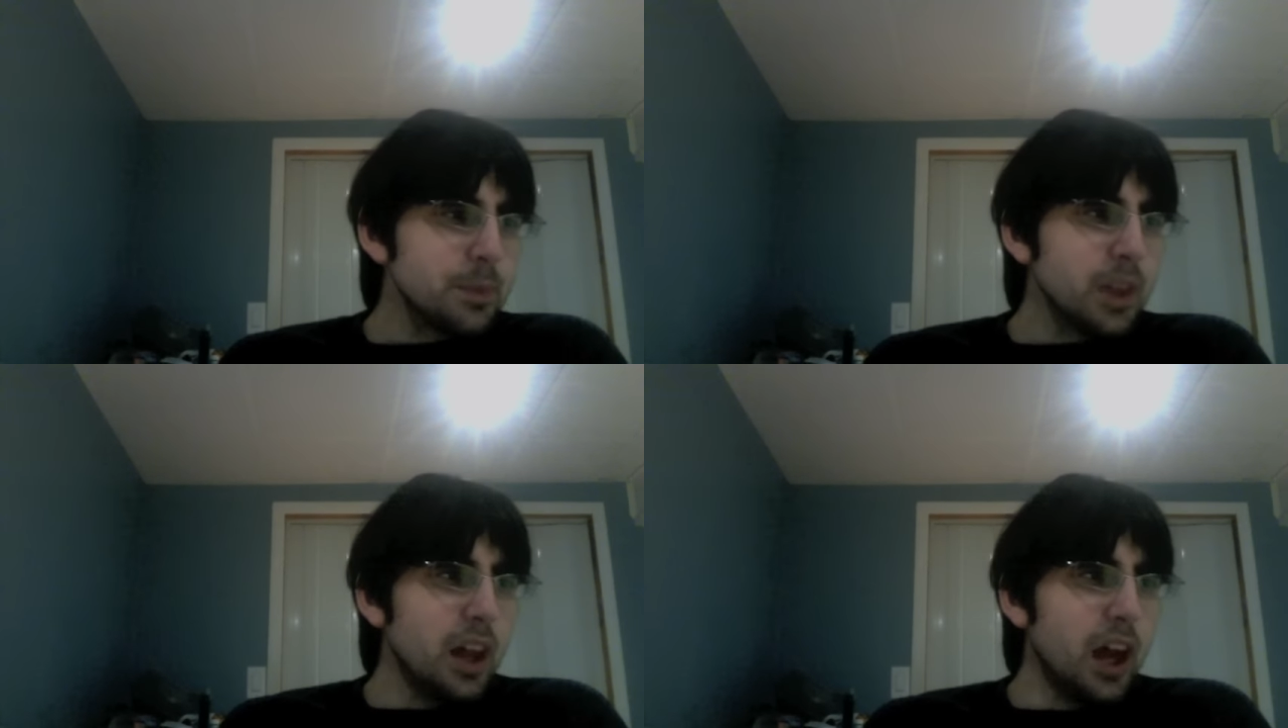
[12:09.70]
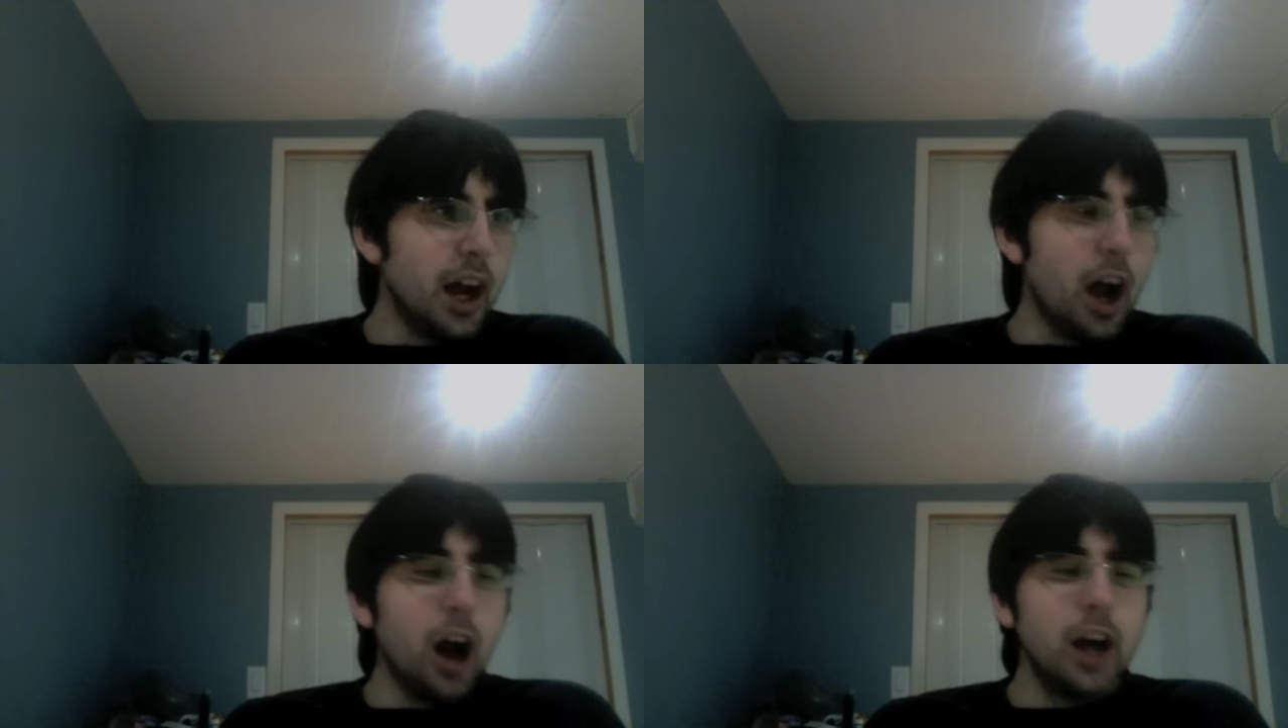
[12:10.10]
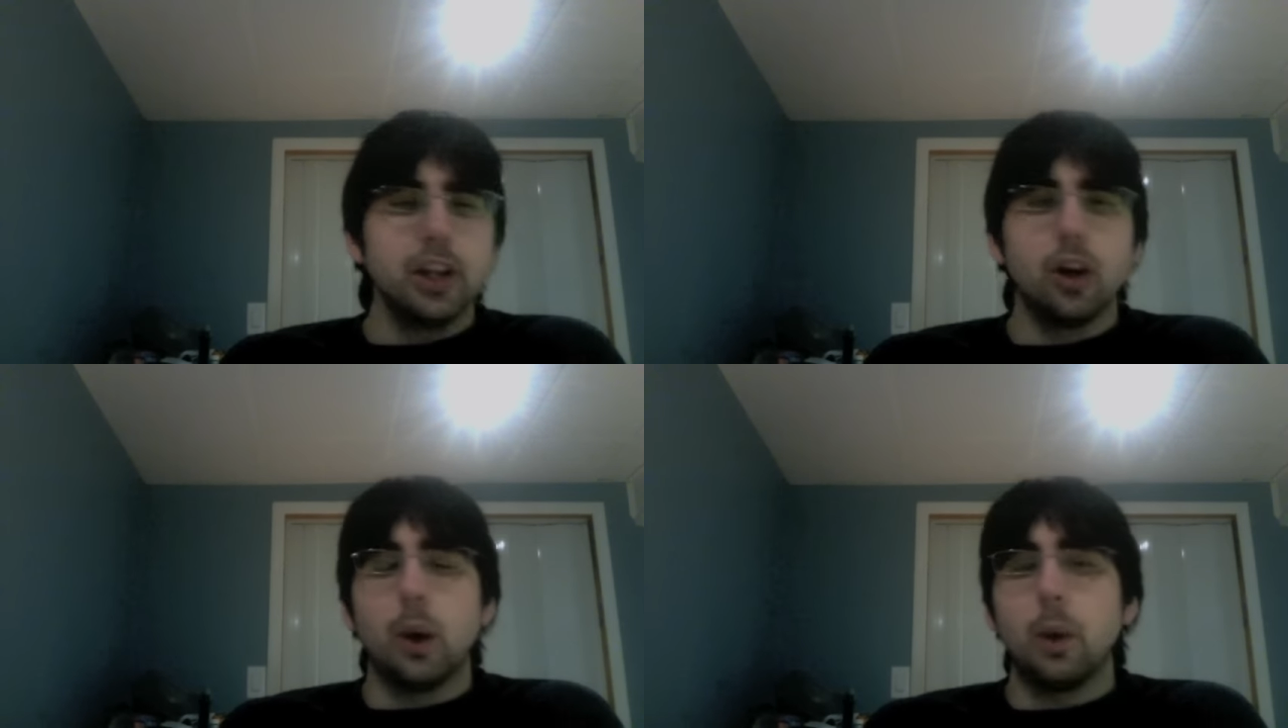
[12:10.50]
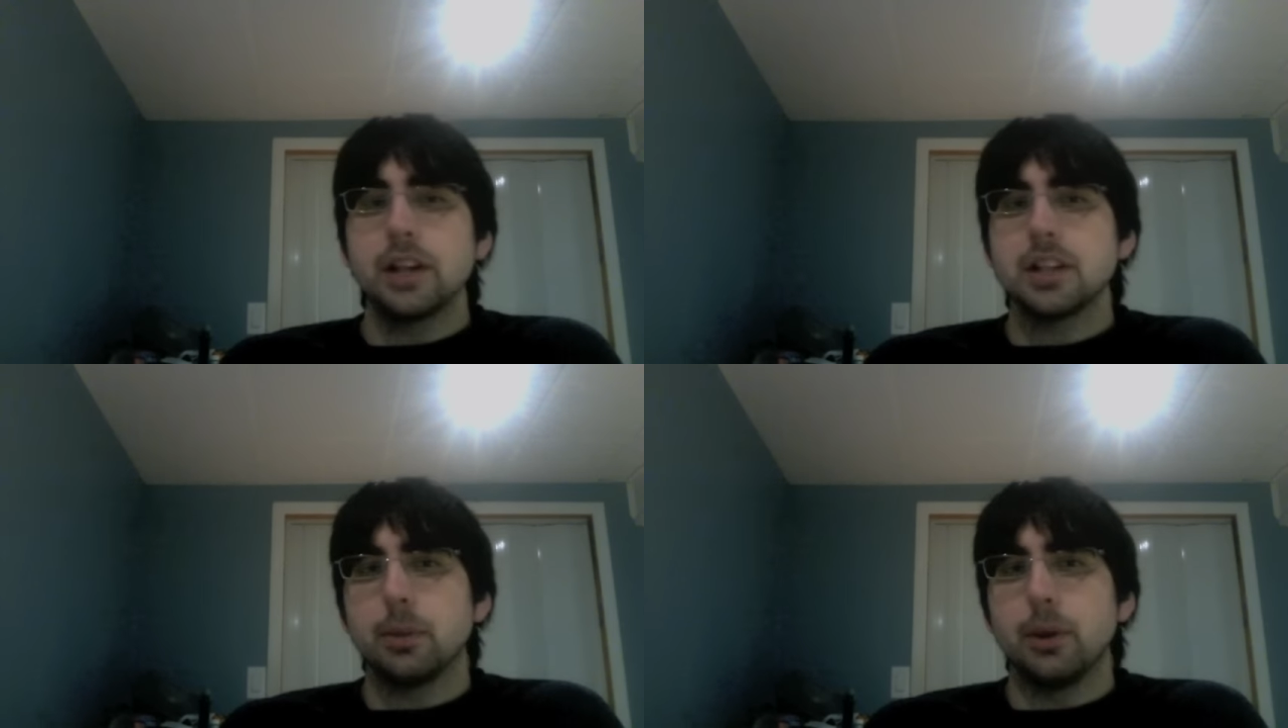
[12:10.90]
Audio. I
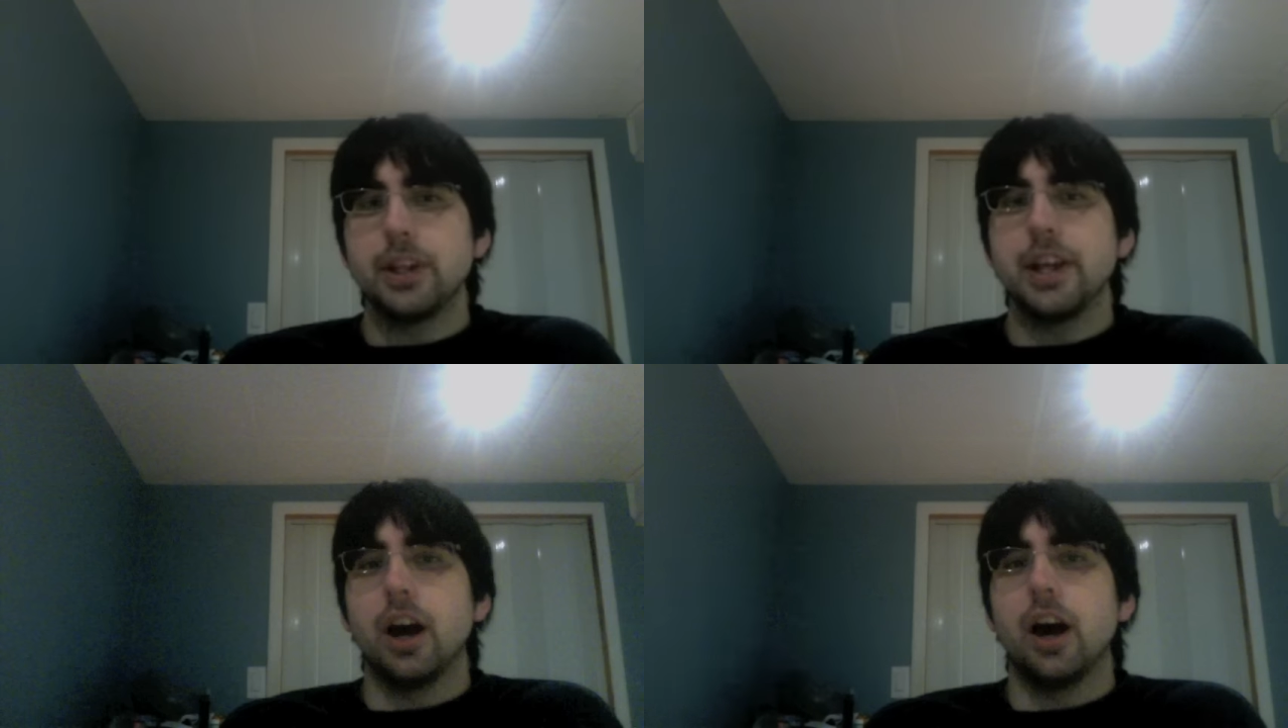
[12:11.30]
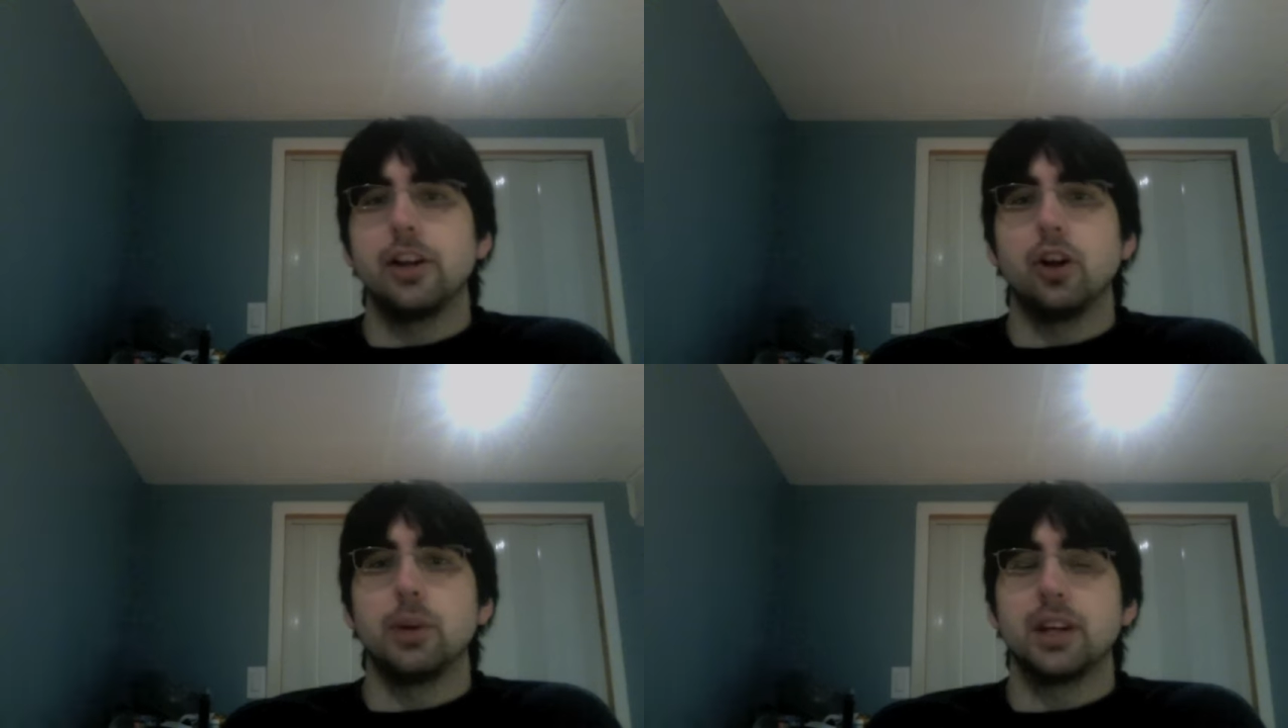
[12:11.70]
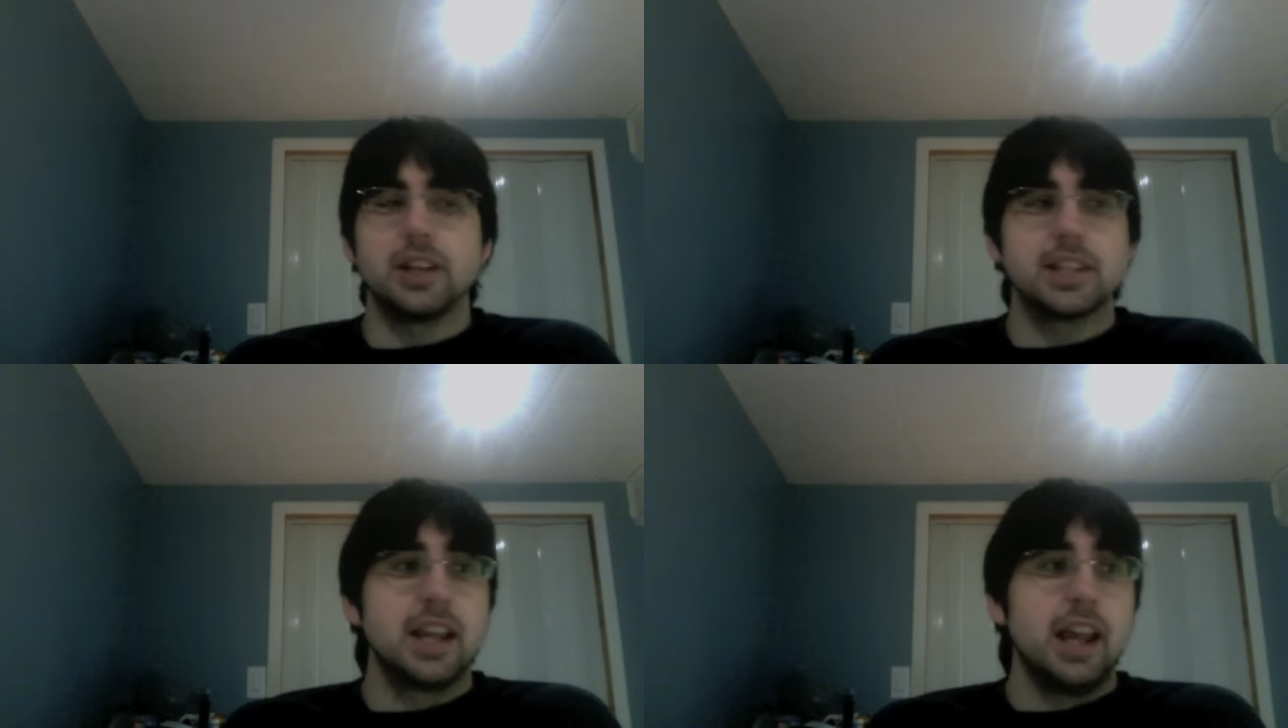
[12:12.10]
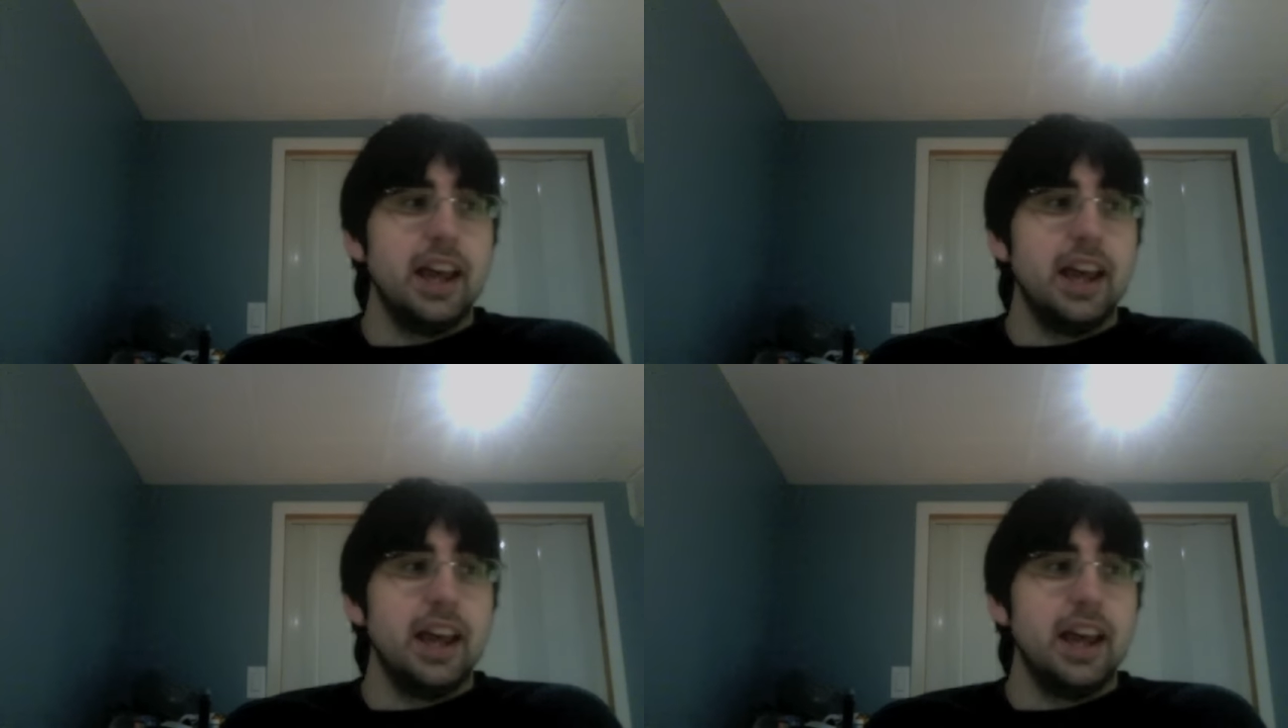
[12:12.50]
want to talk about the audio because